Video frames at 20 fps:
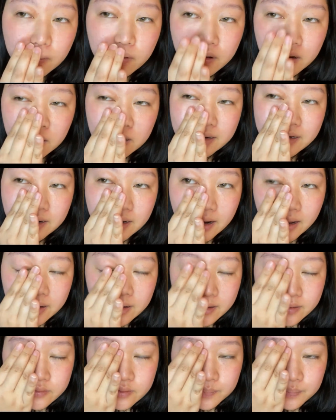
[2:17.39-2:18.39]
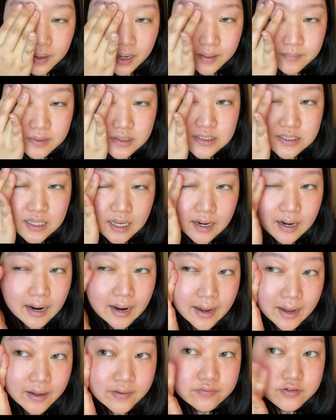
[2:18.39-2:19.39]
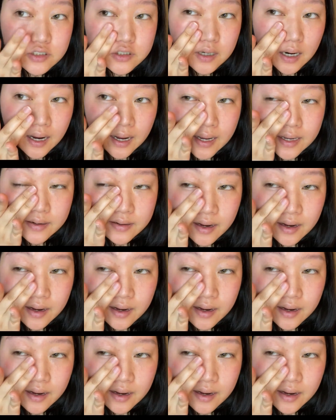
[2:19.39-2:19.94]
or none of the primers that I've tried.